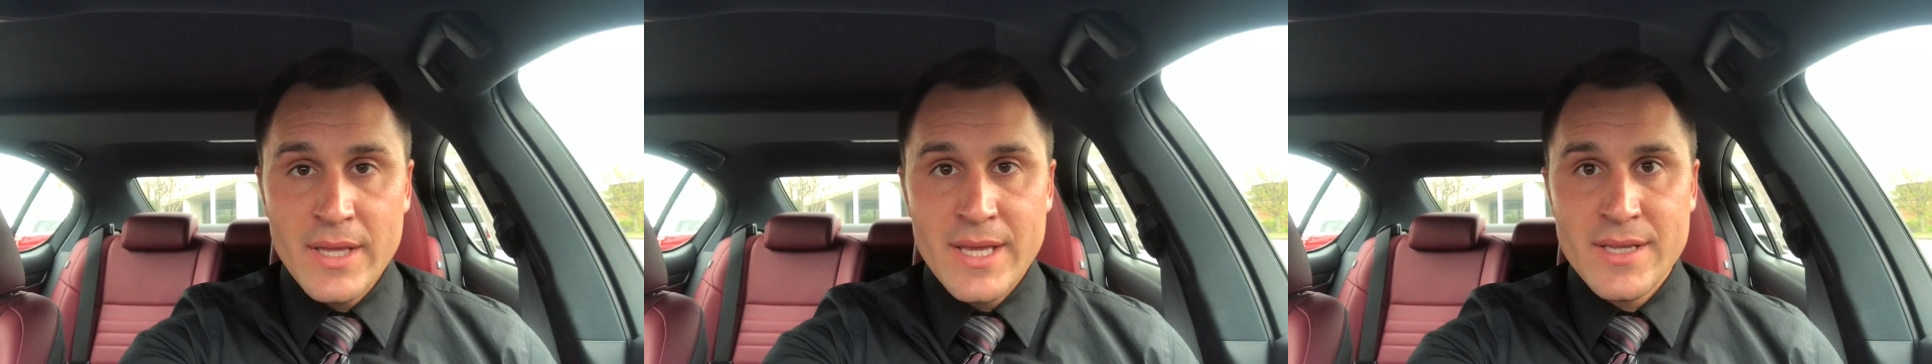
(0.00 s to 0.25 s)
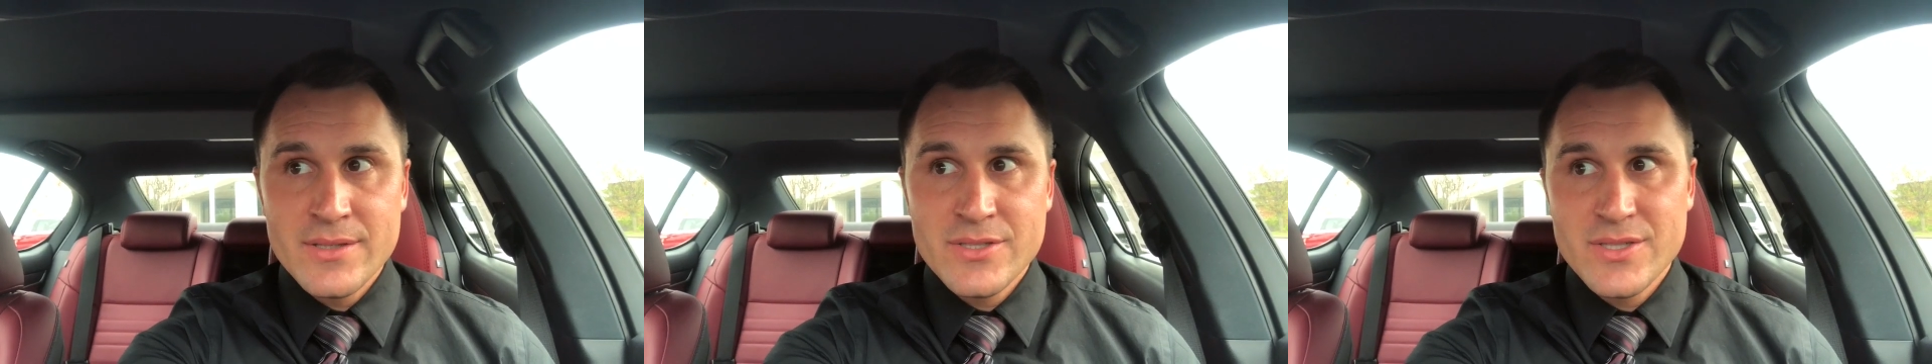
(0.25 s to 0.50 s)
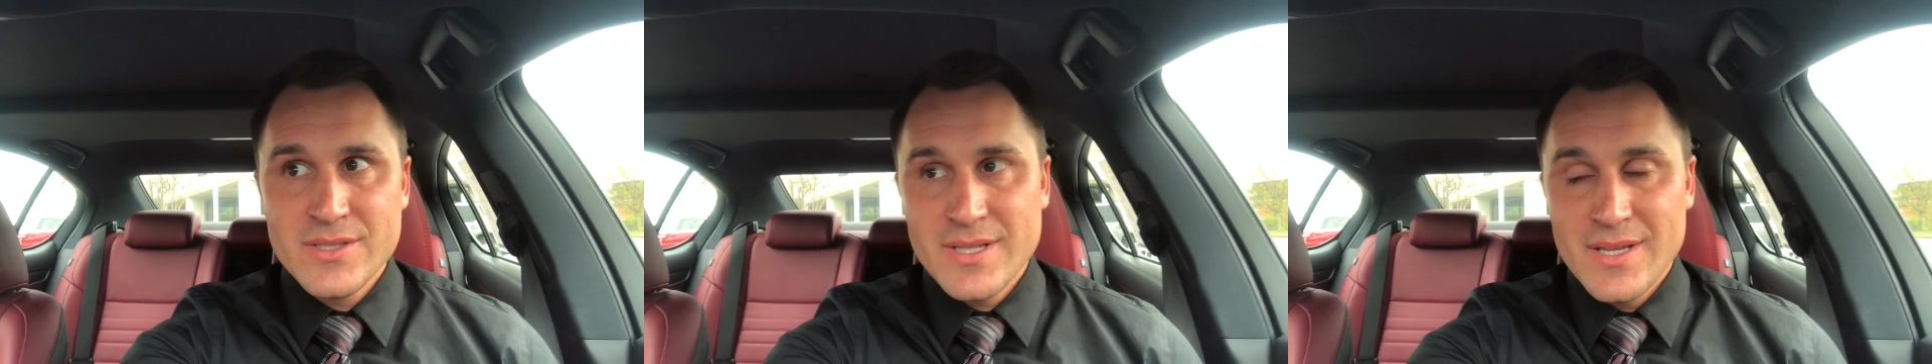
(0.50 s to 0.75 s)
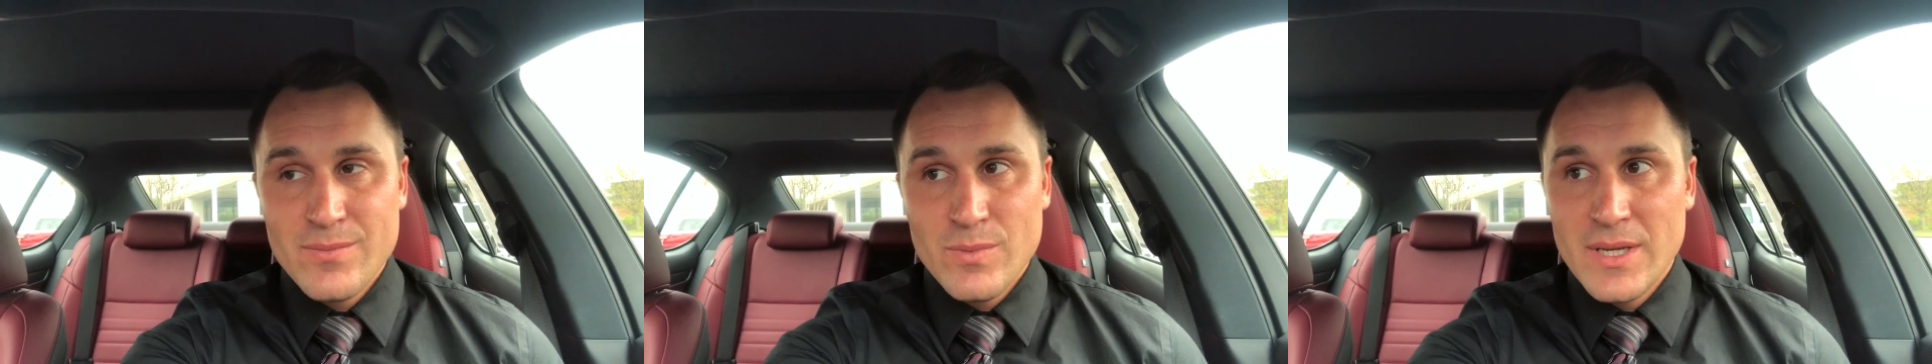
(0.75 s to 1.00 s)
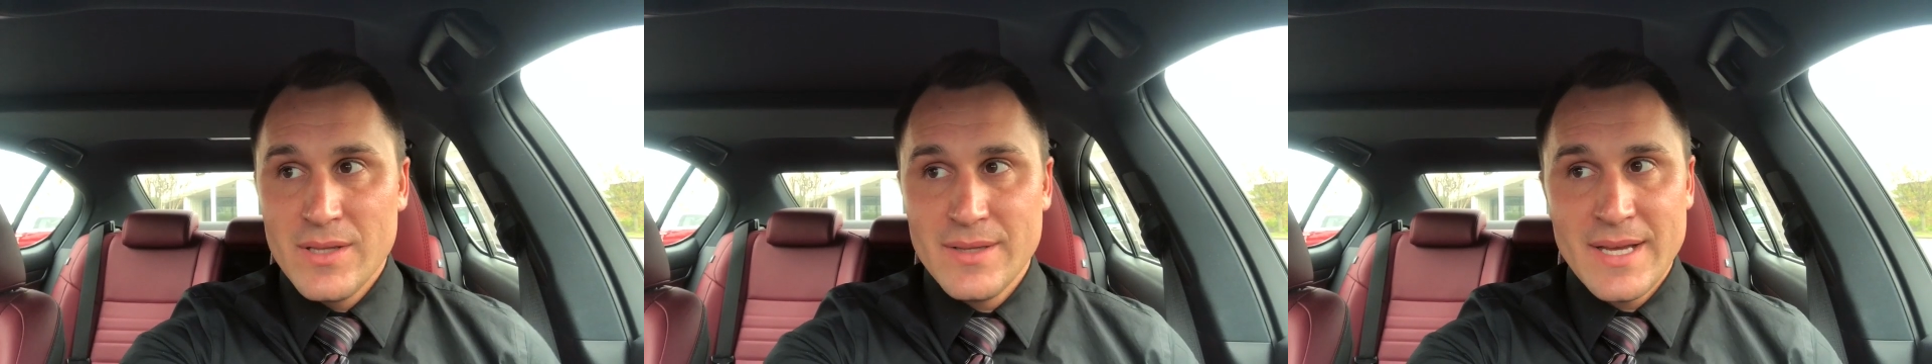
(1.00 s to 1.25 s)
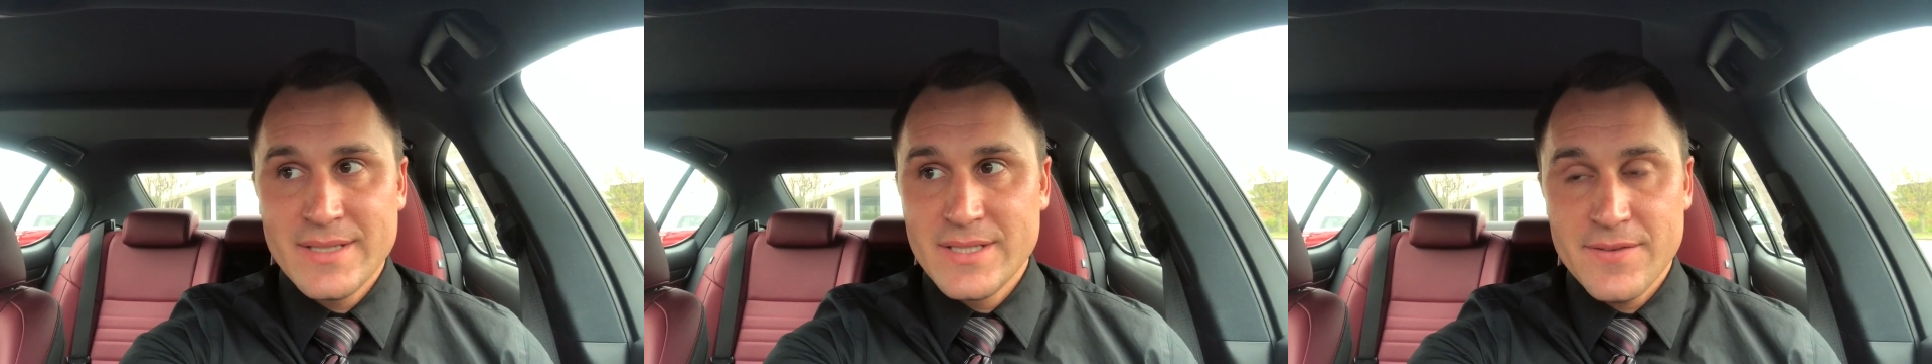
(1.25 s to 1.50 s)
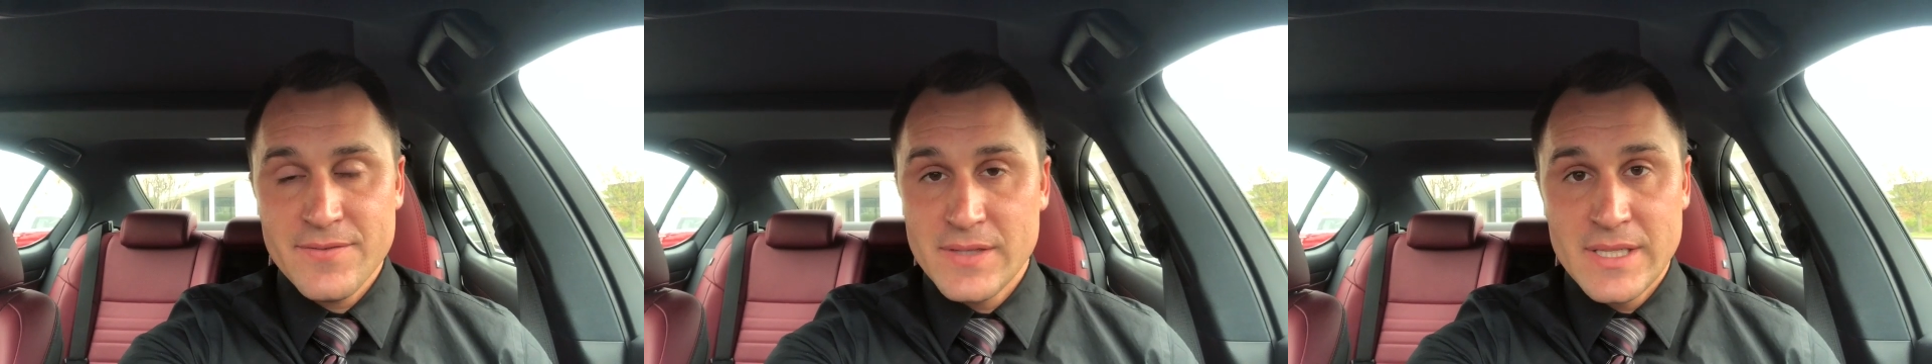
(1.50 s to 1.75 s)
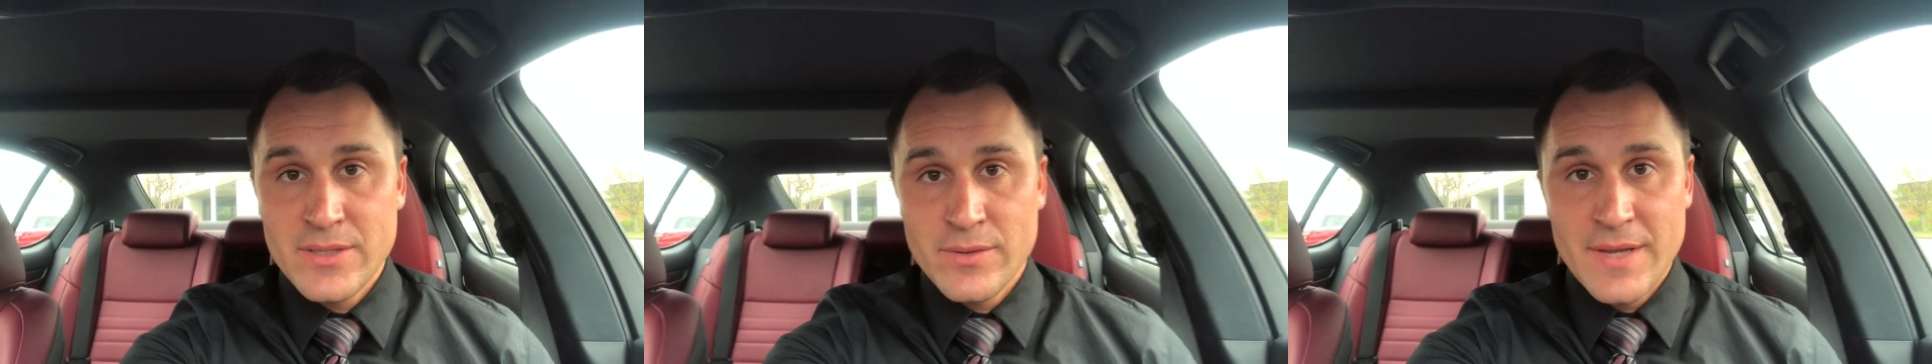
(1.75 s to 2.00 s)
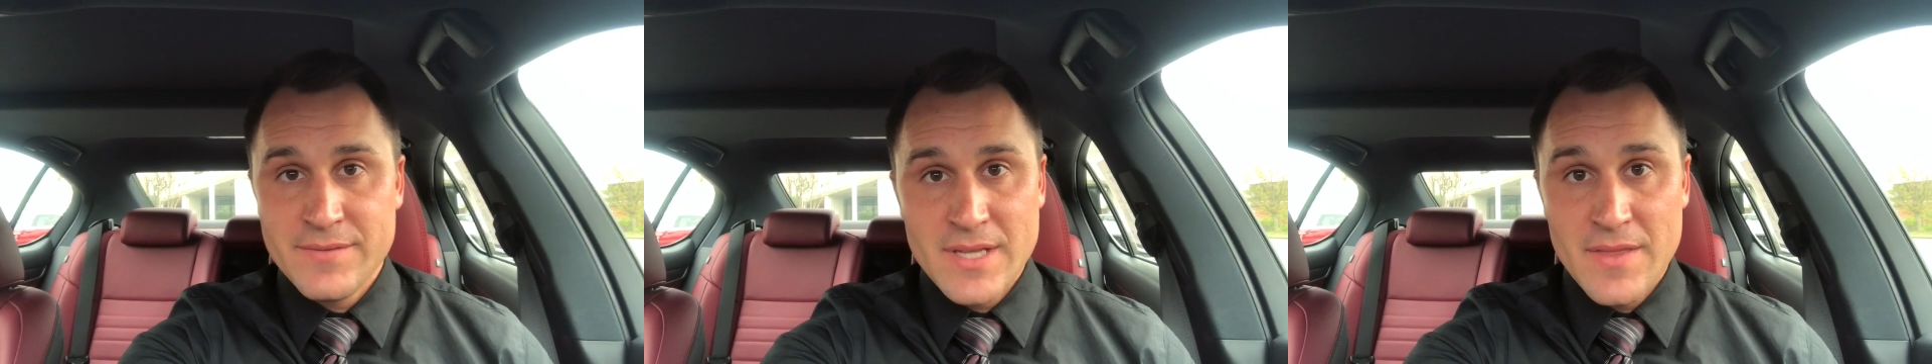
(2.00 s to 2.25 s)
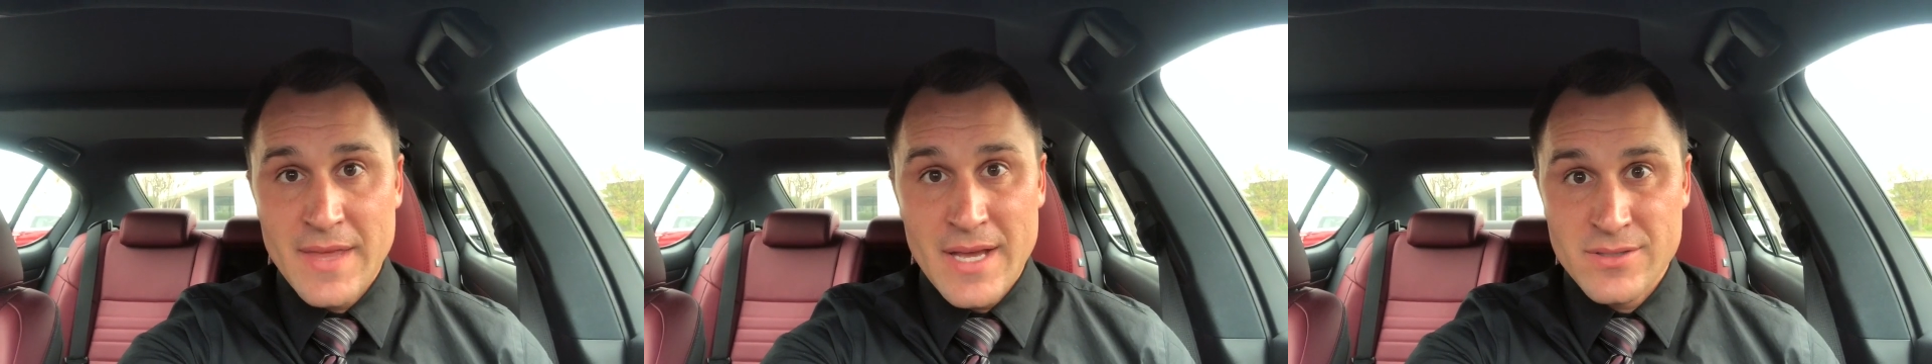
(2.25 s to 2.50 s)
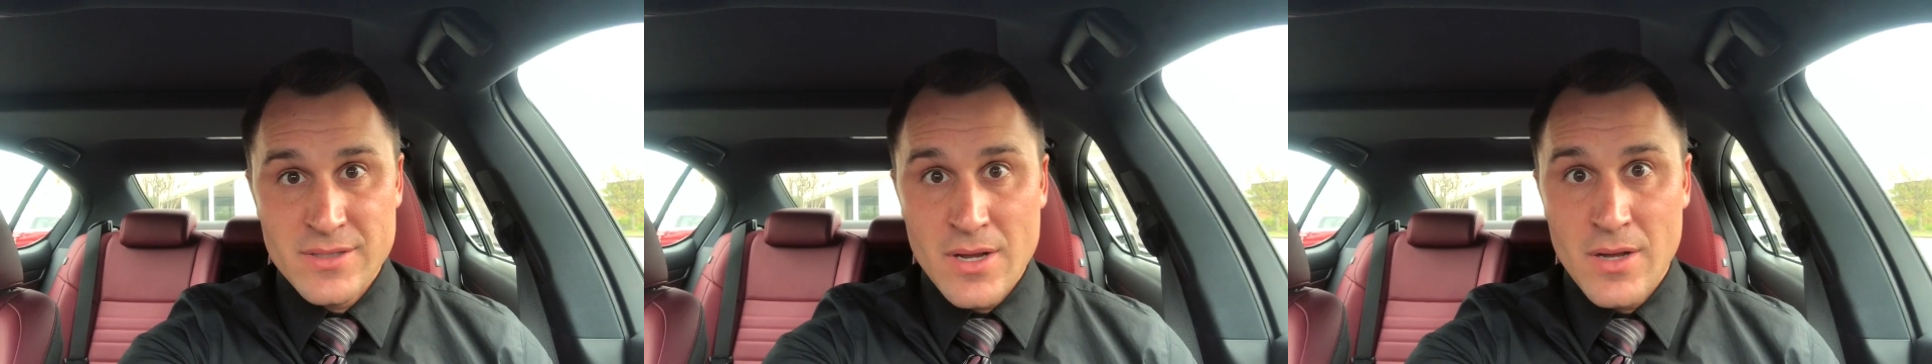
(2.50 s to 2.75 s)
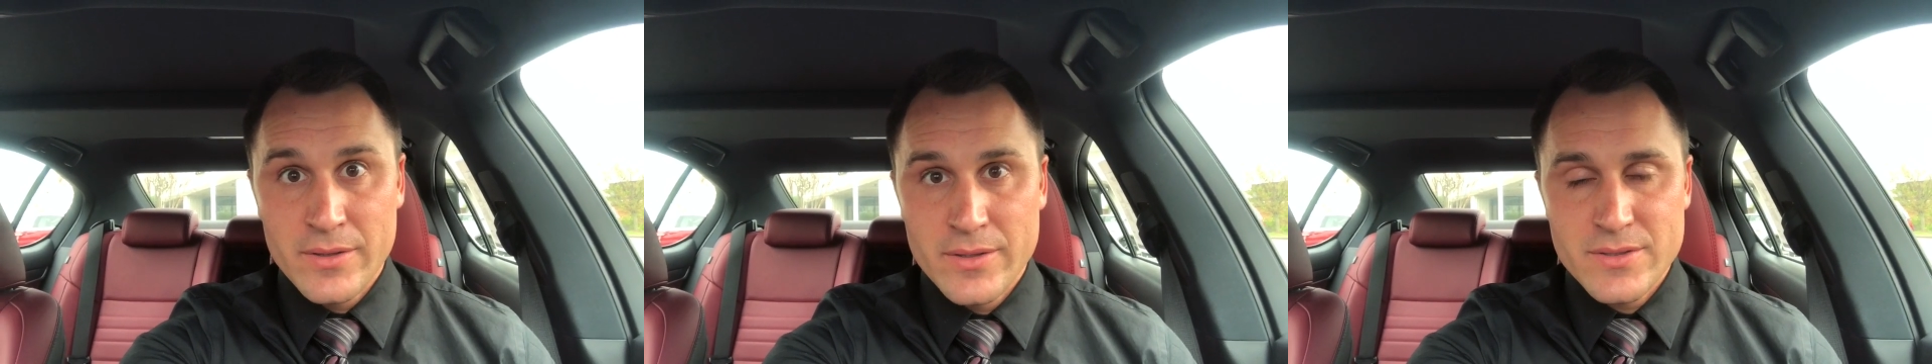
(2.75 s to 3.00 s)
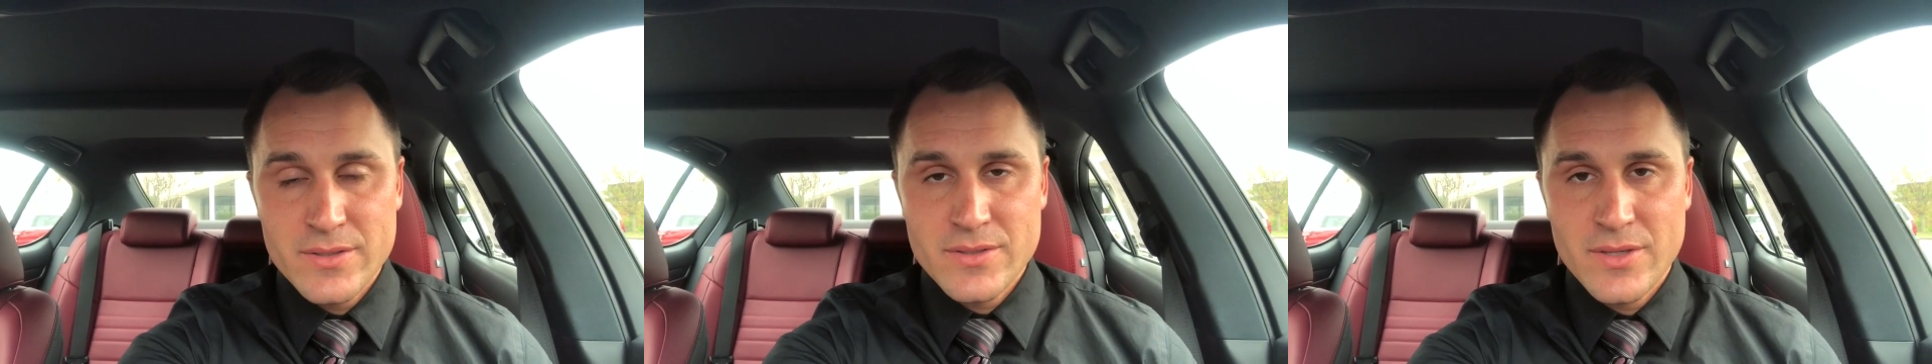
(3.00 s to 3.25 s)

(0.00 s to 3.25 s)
And she said, Well, I definitely don't have $10,000.